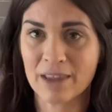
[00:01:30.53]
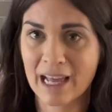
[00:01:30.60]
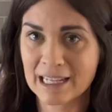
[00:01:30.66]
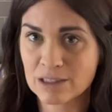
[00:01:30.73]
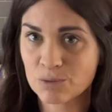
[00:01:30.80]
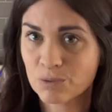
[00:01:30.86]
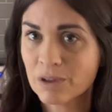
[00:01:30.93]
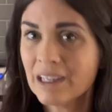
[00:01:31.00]

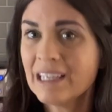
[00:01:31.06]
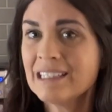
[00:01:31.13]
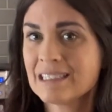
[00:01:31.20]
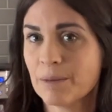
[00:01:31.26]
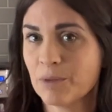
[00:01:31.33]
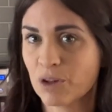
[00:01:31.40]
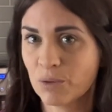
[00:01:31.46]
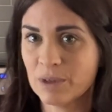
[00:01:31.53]
That's really
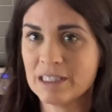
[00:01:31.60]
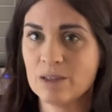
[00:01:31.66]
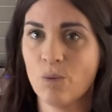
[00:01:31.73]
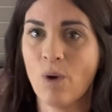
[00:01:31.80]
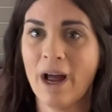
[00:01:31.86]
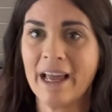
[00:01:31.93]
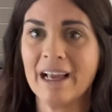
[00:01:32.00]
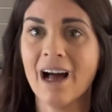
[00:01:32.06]
some of the reason
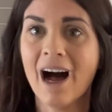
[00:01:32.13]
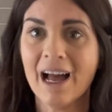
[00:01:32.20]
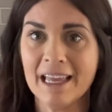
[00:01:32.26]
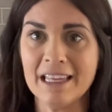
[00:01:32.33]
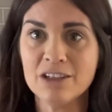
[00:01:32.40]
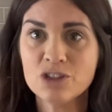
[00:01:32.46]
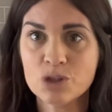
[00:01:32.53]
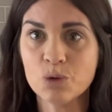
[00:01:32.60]
why I got
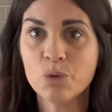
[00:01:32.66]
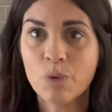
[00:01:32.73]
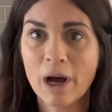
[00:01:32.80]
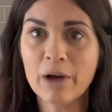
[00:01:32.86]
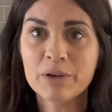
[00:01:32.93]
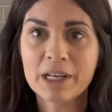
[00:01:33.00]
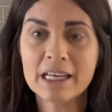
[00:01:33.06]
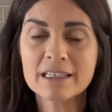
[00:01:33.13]
into
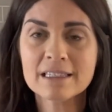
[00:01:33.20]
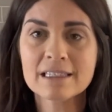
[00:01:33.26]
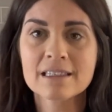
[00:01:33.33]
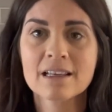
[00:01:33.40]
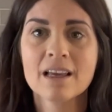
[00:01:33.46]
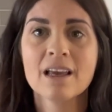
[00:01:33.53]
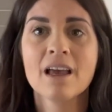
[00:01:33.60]
wellness.